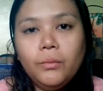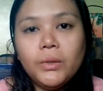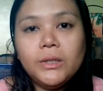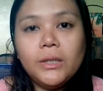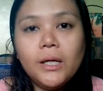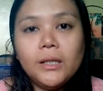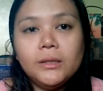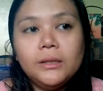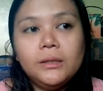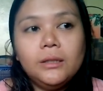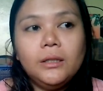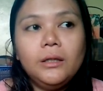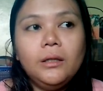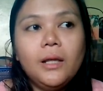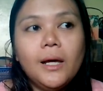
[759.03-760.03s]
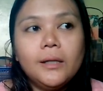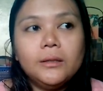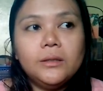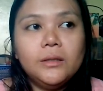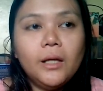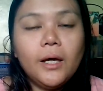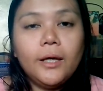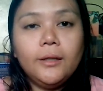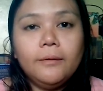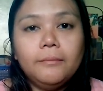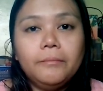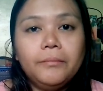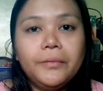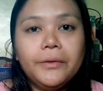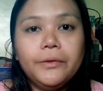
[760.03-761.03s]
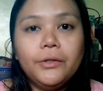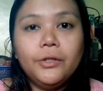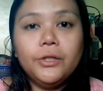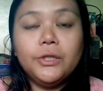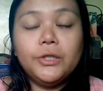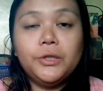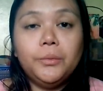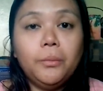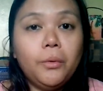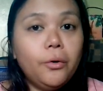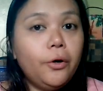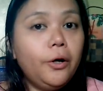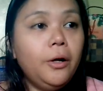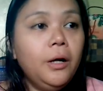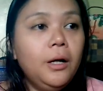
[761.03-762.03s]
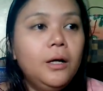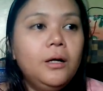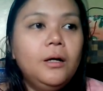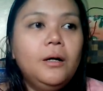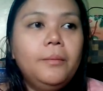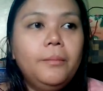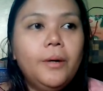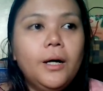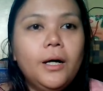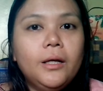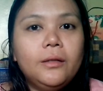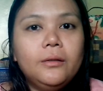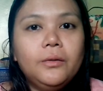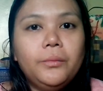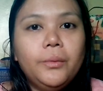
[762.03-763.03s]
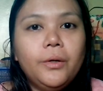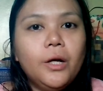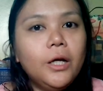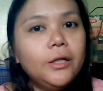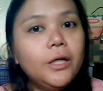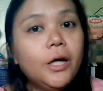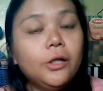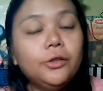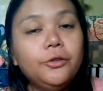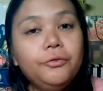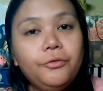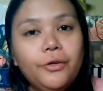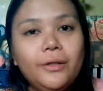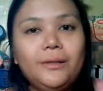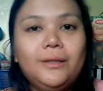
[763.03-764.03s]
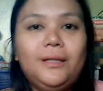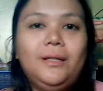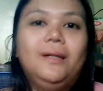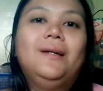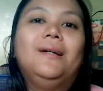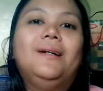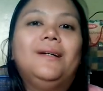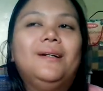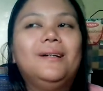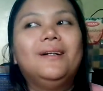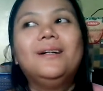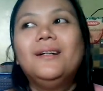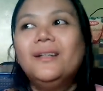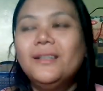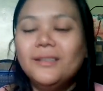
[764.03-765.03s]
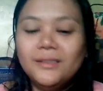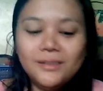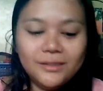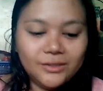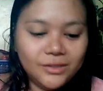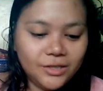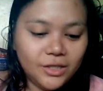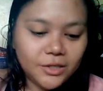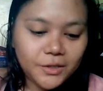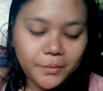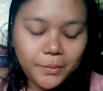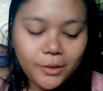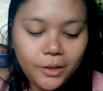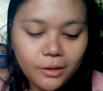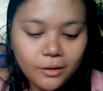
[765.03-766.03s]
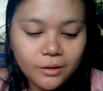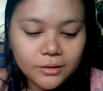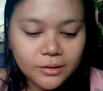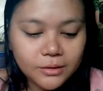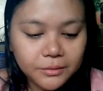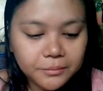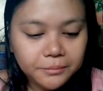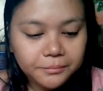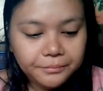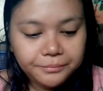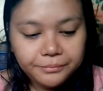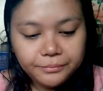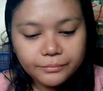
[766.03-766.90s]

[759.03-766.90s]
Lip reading: He was asking last night if there is more, but he ran out of it. So that's pretty awesome.